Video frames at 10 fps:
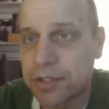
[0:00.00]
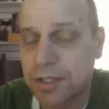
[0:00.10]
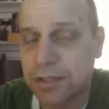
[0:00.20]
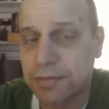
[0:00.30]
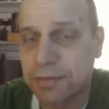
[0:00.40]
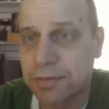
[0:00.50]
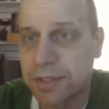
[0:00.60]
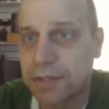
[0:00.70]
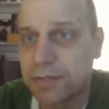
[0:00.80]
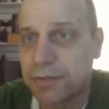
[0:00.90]
of
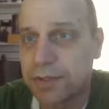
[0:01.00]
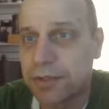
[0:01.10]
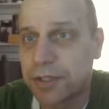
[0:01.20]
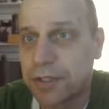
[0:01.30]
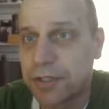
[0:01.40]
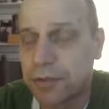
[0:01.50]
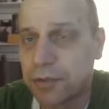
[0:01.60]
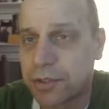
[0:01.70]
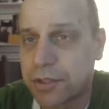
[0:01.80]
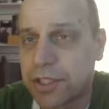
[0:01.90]
inferior
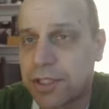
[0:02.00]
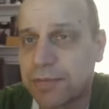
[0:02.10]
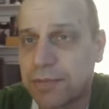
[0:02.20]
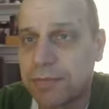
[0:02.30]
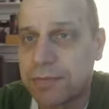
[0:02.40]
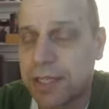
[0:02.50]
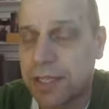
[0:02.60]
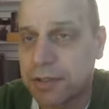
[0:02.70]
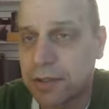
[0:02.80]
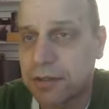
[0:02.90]
or cheap
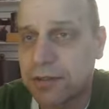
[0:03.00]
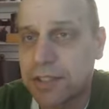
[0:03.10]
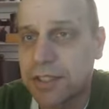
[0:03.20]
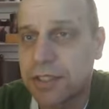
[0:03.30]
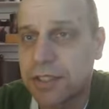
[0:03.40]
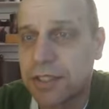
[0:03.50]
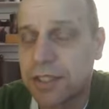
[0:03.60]
technology